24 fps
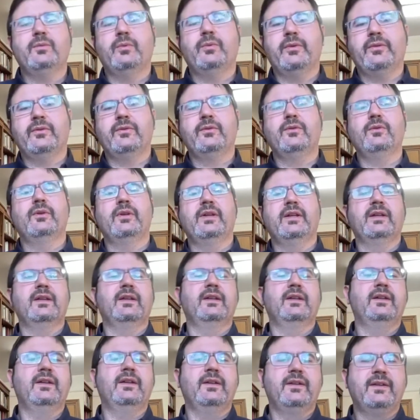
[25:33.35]
was during
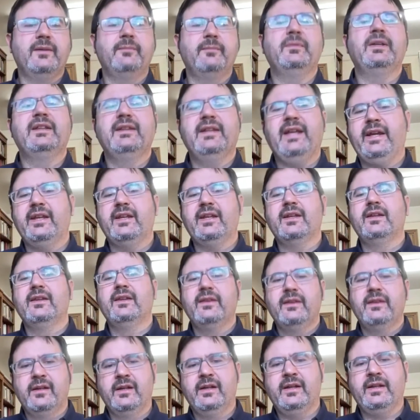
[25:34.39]
the
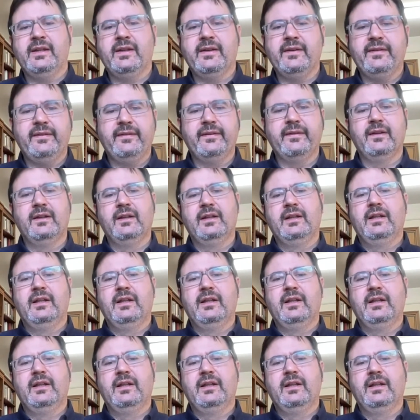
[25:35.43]
mid-1930s